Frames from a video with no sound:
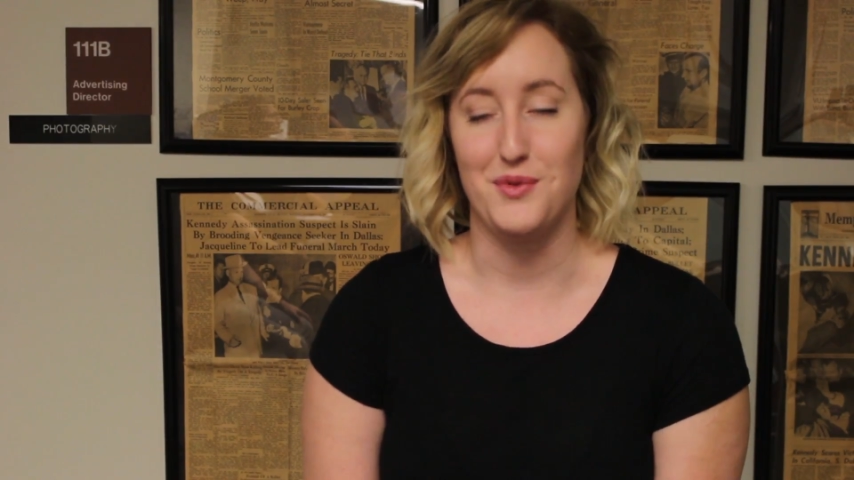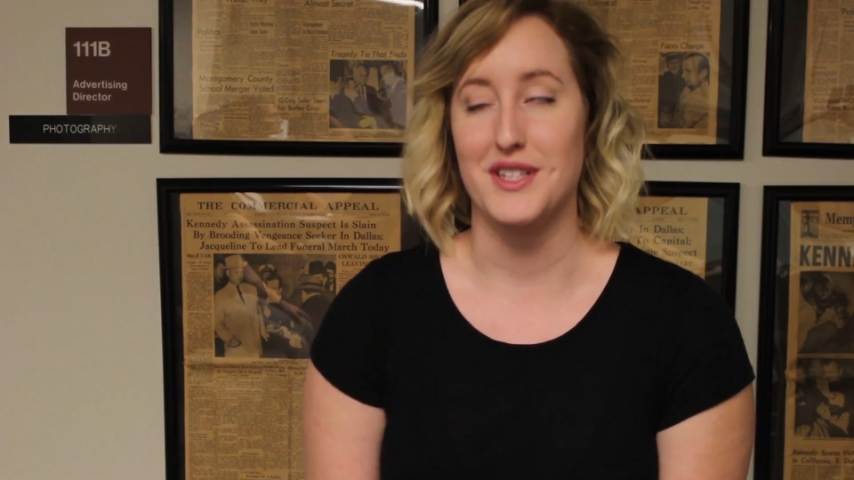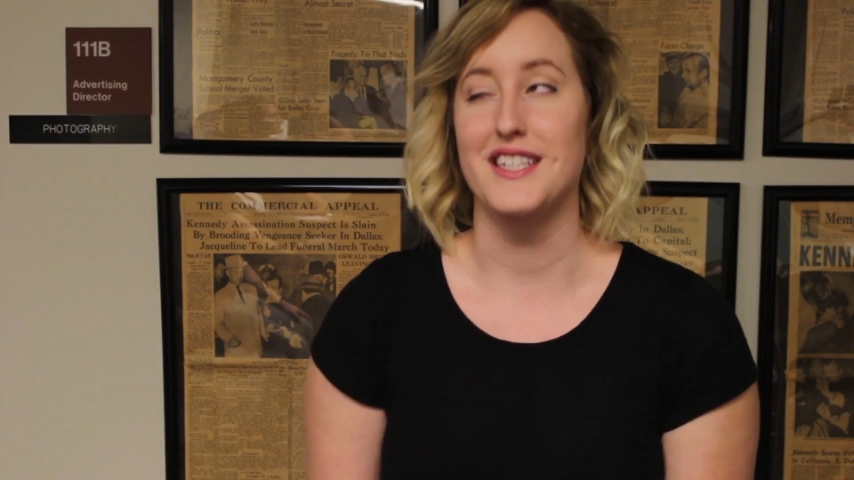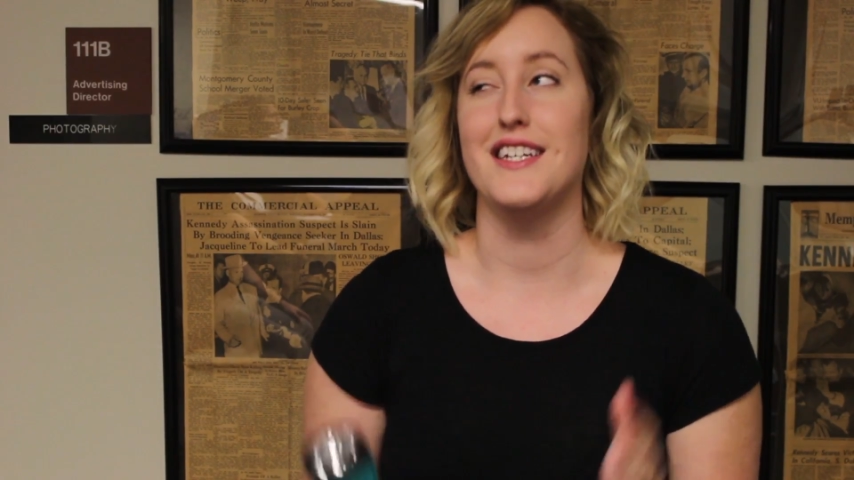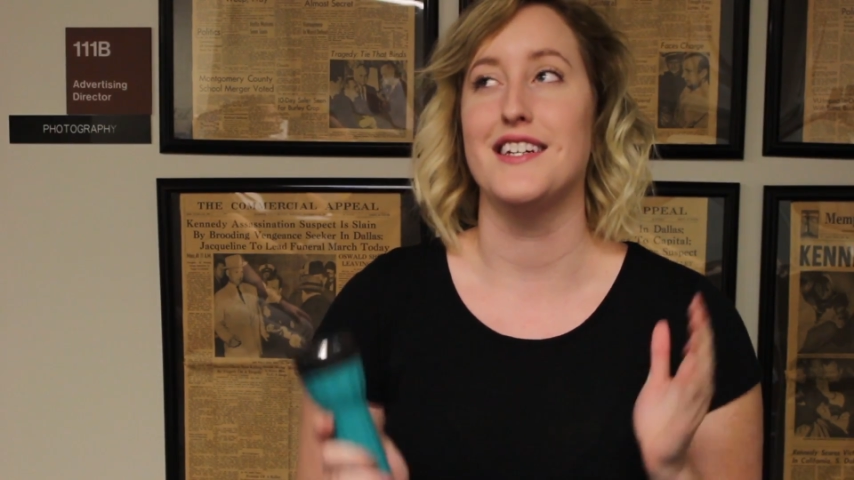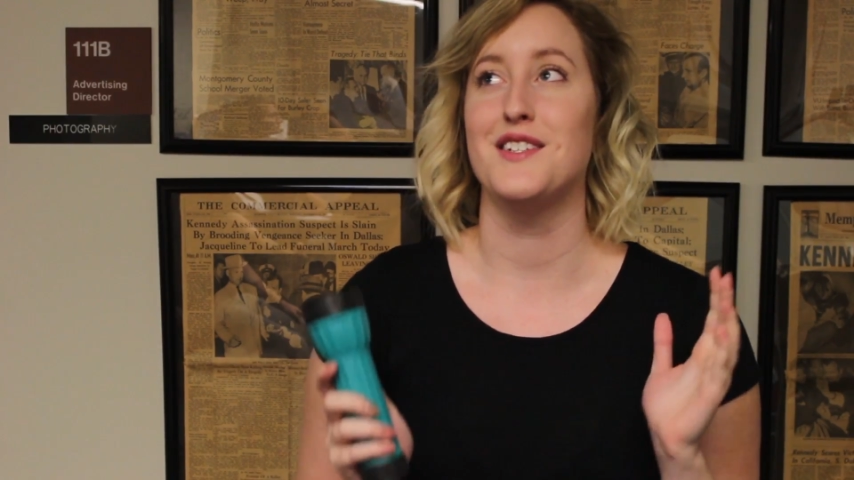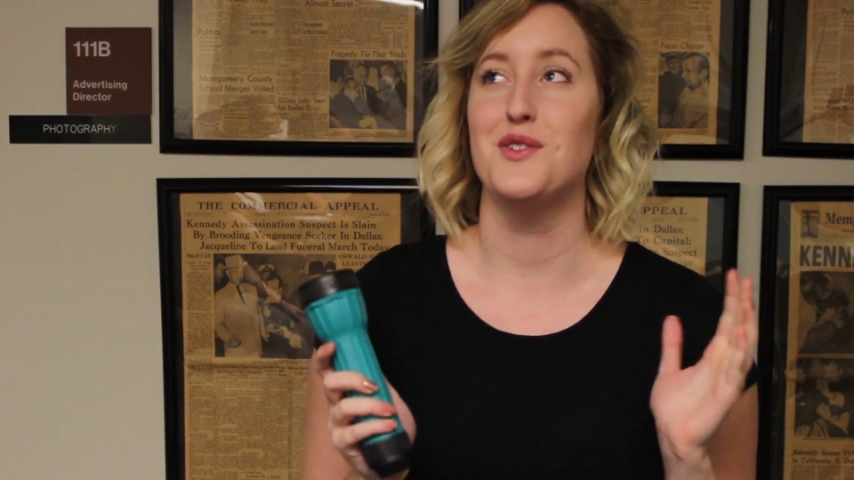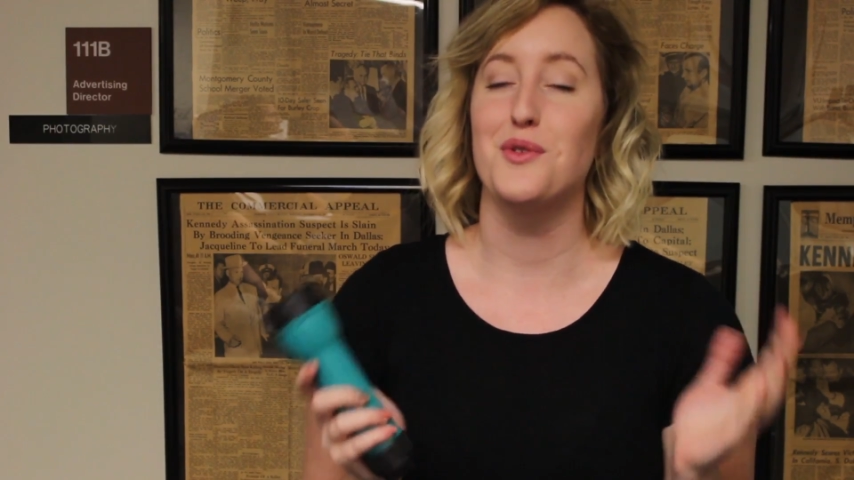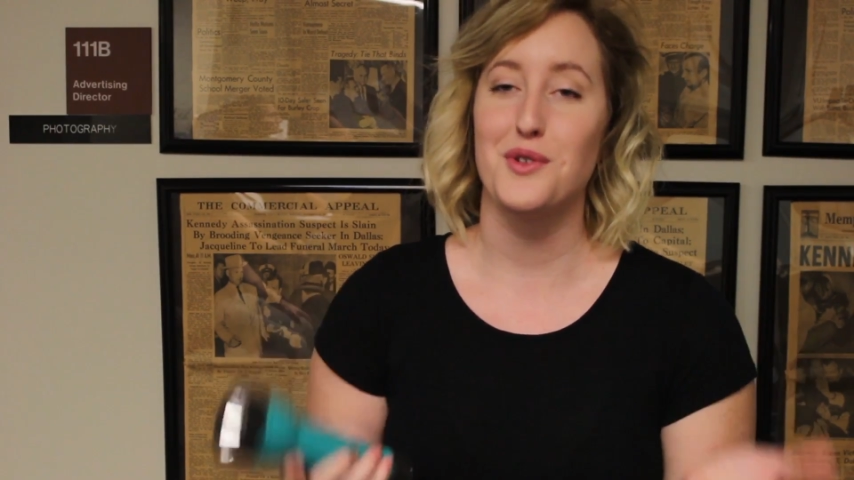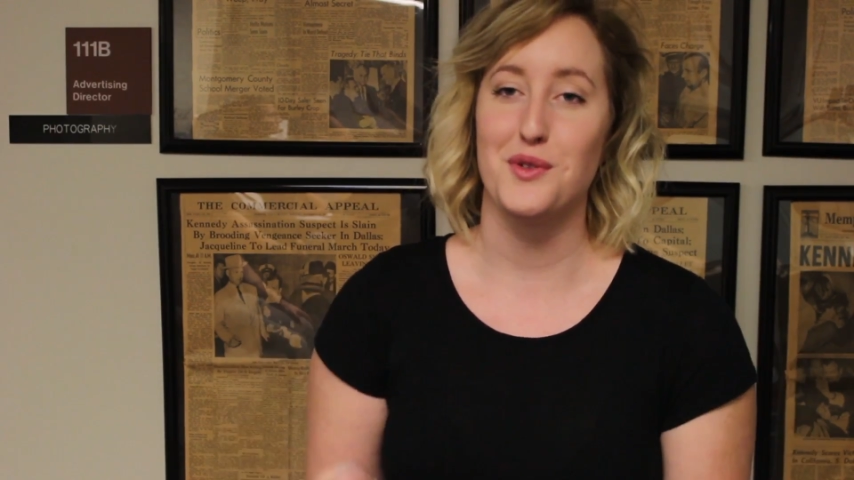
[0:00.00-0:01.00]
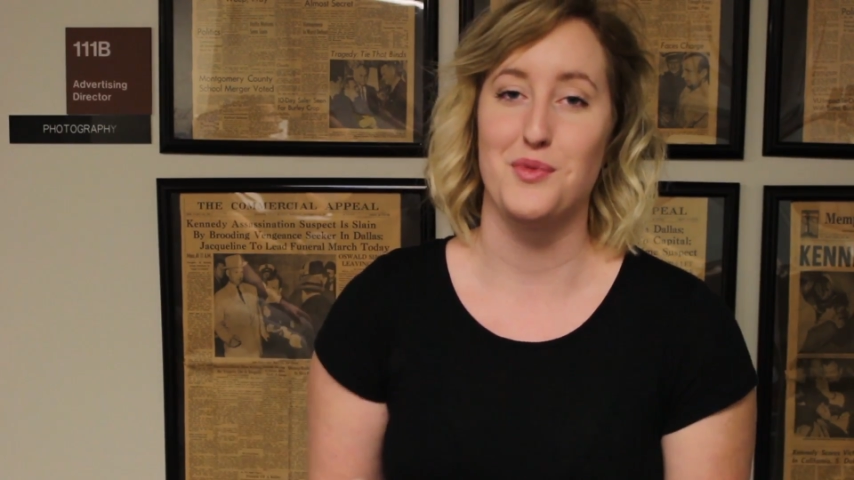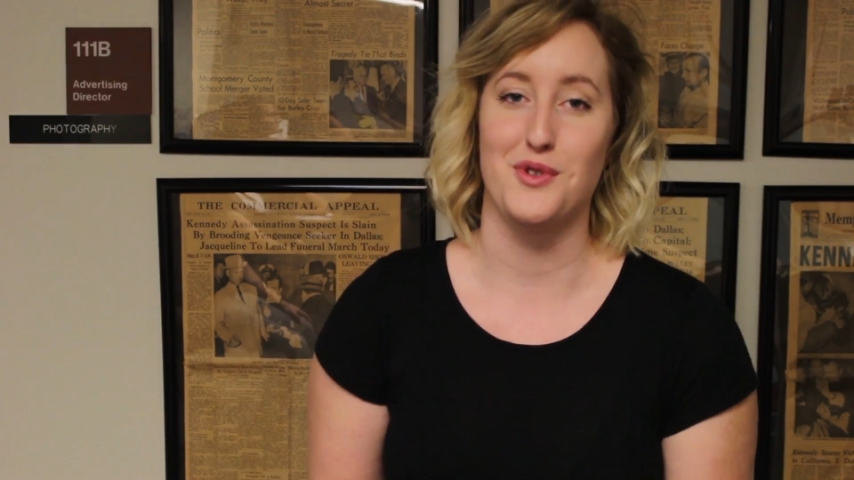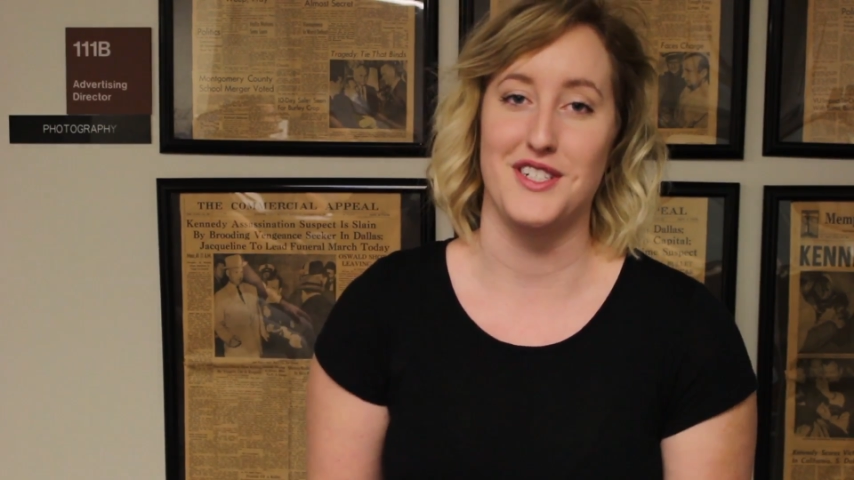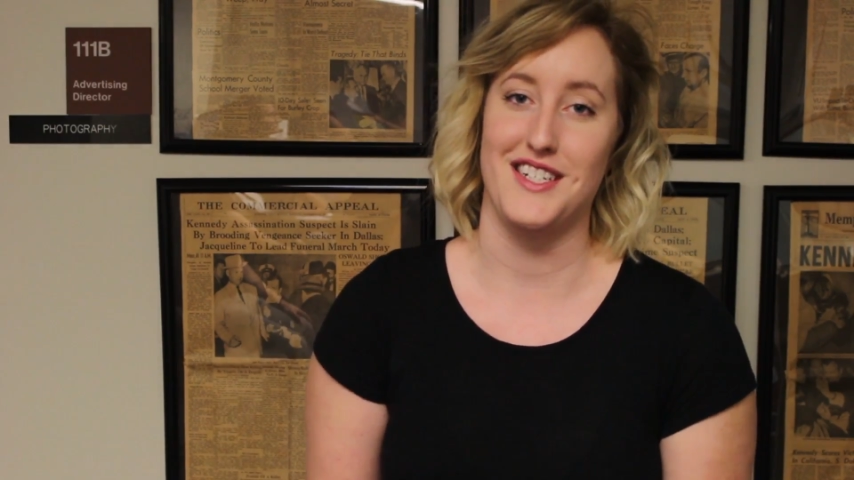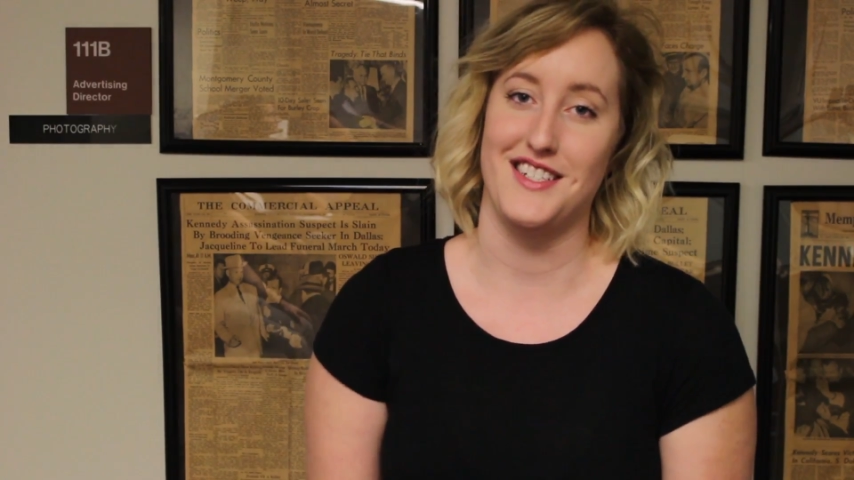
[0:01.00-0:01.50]
what the editorial
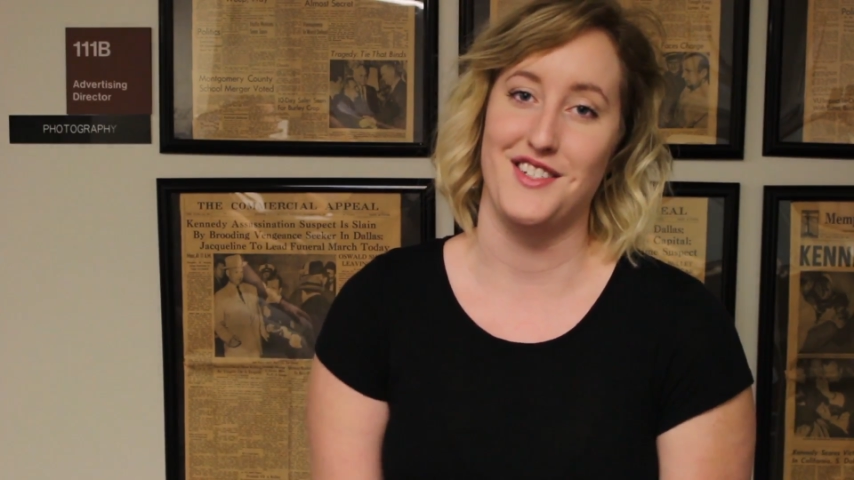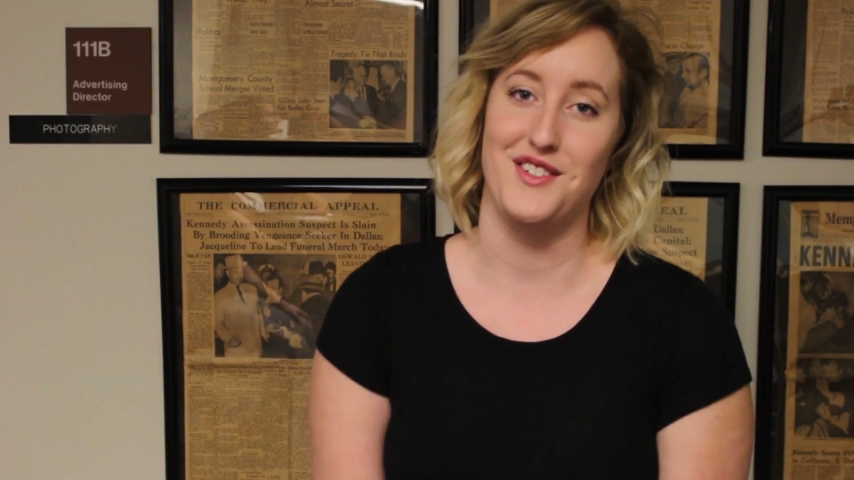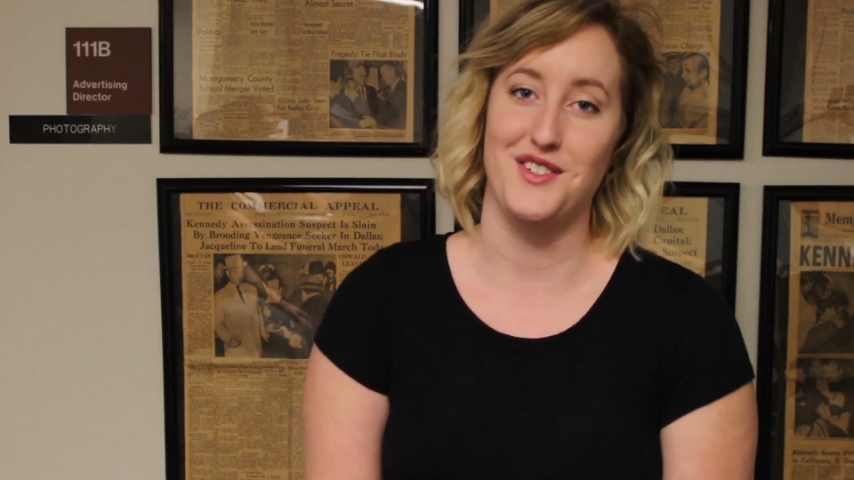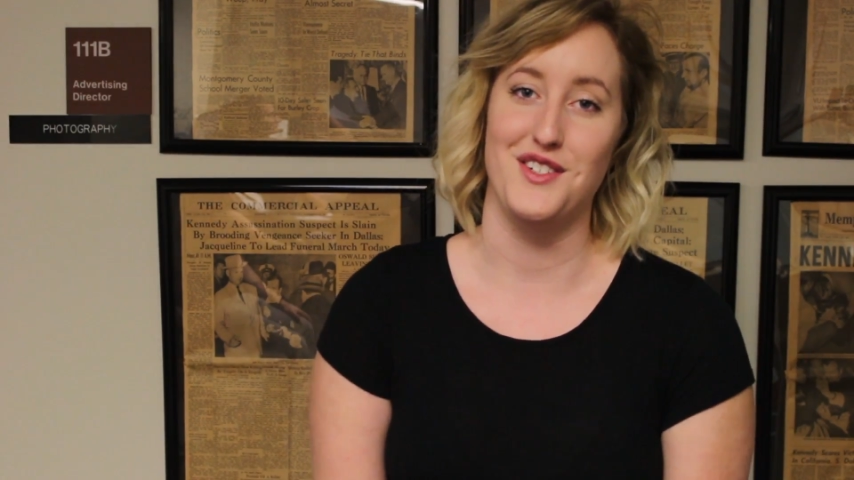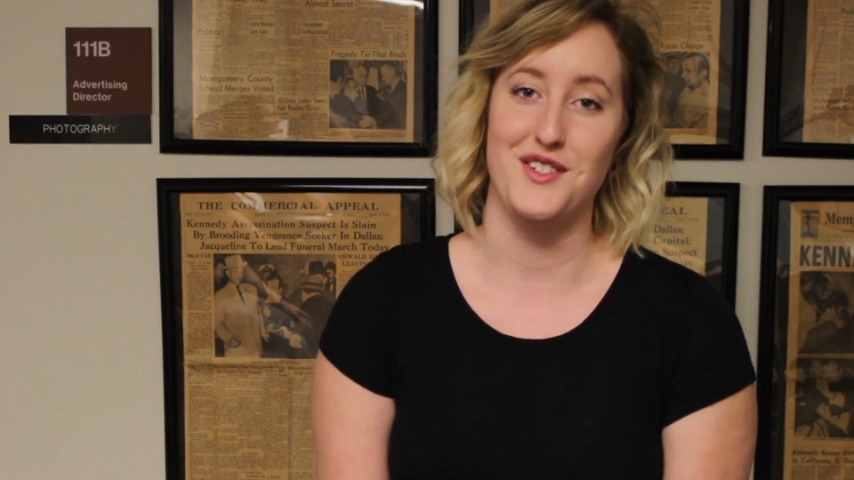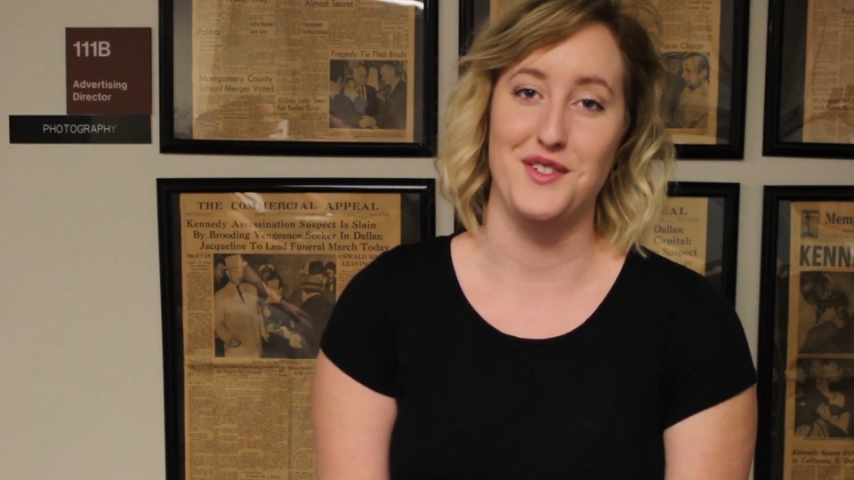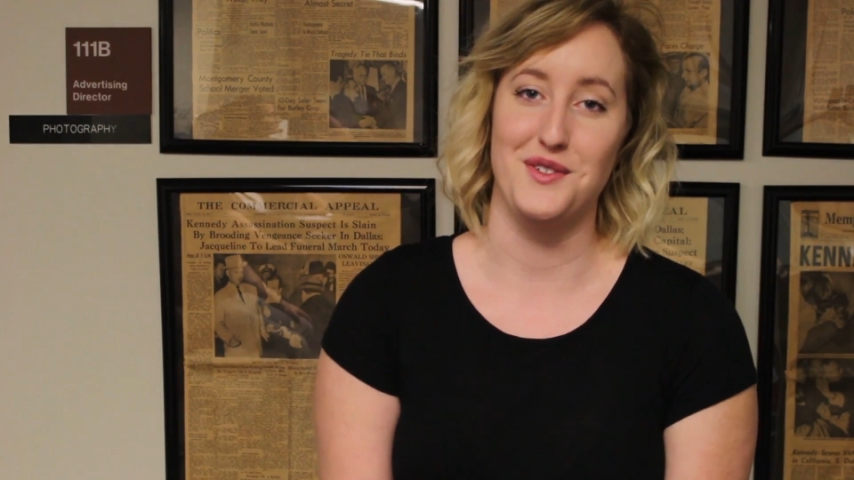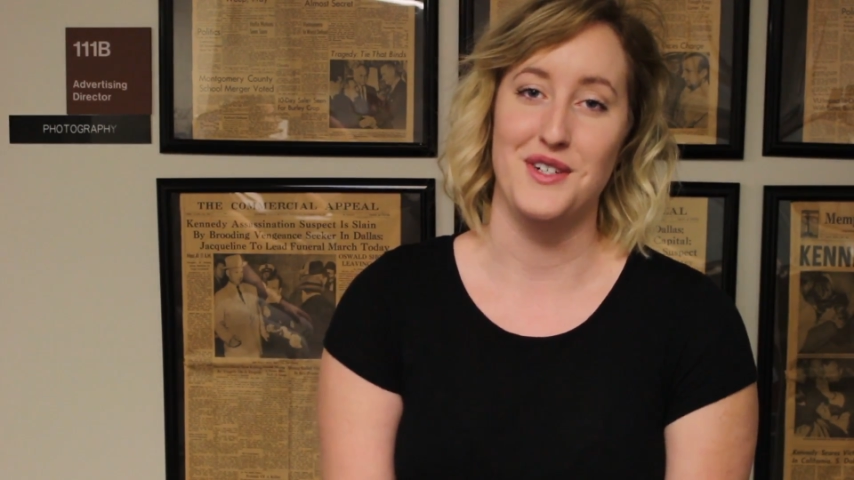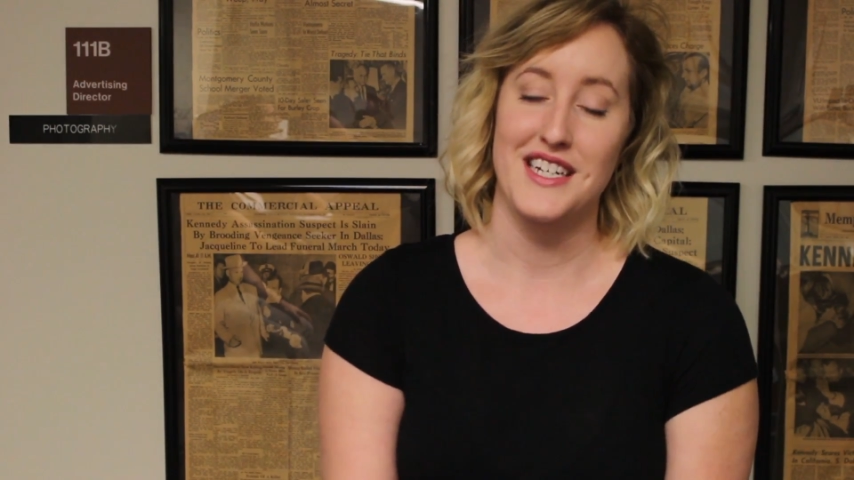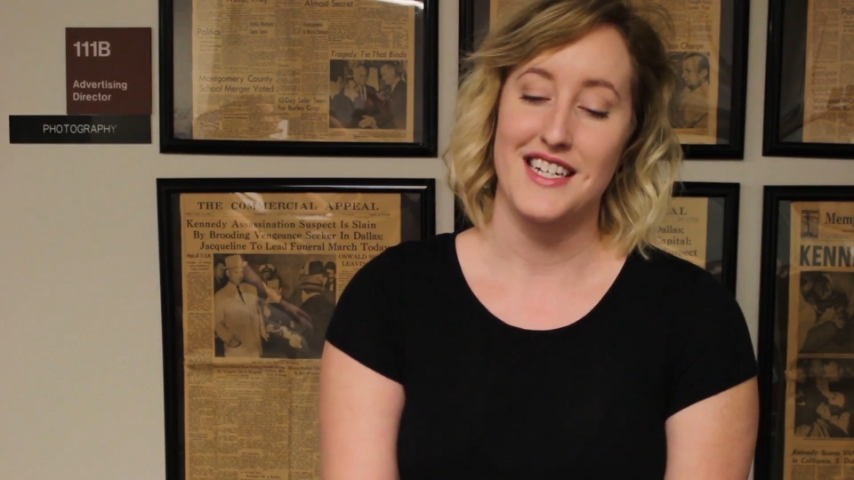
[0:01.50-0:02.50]
board is asking you to do,